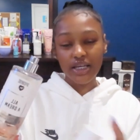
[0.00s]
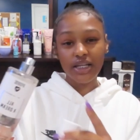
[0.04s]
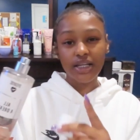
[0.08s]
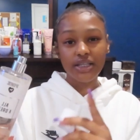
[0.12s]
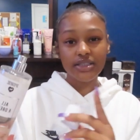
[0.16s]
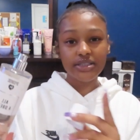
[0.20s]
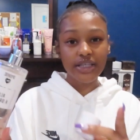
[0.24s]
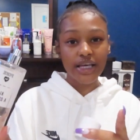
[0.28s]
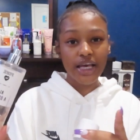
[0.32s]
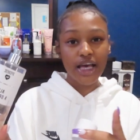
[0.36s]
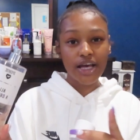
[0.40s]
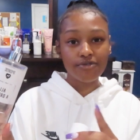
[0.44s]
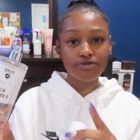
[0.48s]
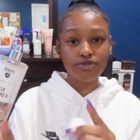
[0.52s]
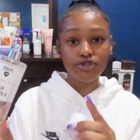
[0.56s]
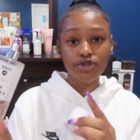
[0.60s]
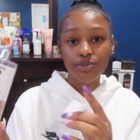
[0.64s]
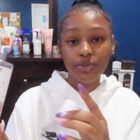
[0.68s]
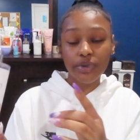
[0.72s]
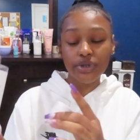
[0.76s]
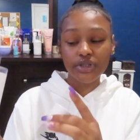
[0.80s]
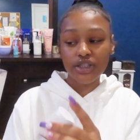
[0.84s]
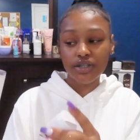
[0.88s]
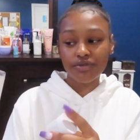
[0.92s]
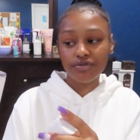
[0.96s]
It doesn't have too
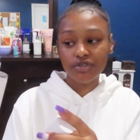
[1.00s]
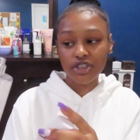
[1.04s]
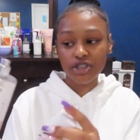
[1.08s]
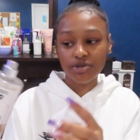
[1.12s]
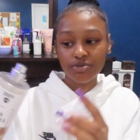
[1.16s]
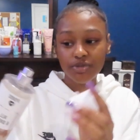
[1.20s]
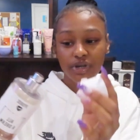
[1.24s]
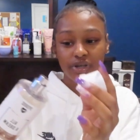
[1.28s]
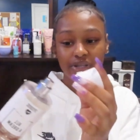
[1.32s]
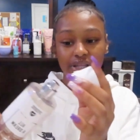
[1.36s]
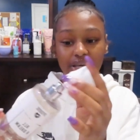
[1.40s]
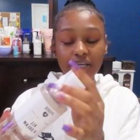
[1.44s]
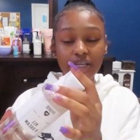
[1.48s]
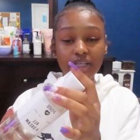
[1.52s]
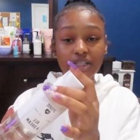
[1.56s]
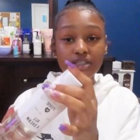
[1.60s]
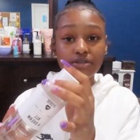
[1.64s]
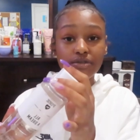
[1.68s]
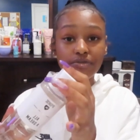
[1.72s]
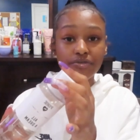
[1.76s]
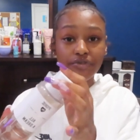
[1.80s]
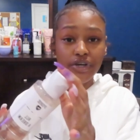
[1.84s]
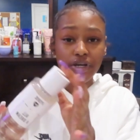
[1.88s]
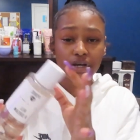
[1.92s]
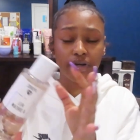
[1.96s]
much of a smell. Like it's
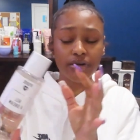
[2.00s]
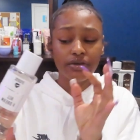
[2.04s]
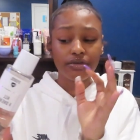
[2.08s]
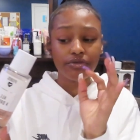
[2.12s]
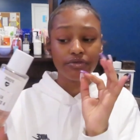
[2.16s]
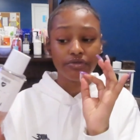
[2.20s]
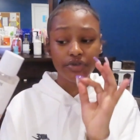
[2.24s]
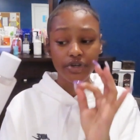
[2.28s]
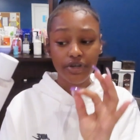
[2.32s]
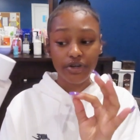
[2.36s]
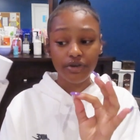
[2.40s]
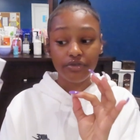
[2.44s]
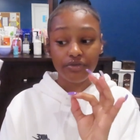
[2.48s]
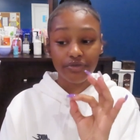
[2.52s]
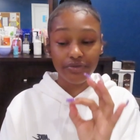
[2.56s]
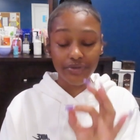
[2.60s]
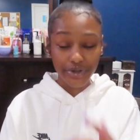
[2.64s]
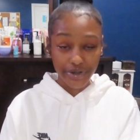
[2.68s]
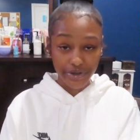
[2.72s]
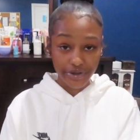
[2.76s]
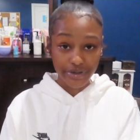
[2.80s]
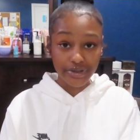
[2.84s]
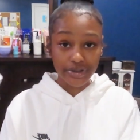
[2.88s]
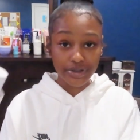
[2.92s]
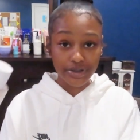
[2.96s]
a very, very,
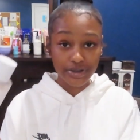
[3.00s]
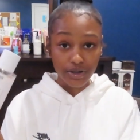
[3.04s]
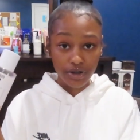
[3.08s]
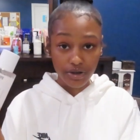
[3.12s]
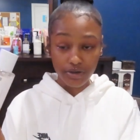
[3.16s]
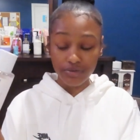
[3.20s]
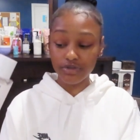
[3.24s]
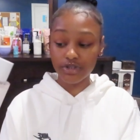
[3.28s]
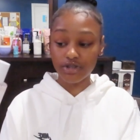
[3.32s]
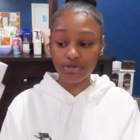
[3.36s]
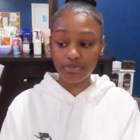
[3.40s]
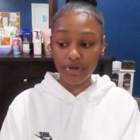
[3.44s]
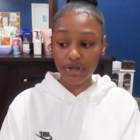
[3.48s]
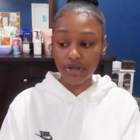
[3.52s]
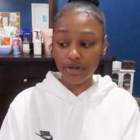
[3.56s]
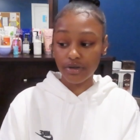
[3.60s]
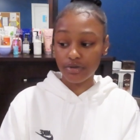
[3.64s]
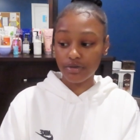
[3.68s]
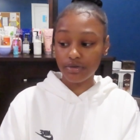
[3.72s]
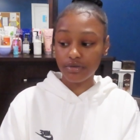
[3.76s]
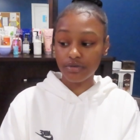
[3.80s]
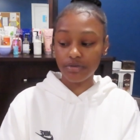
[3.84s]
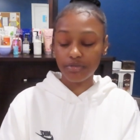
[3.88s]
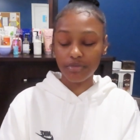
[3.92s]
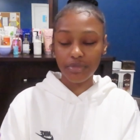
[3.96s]
very soft
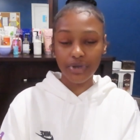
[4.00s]
smell.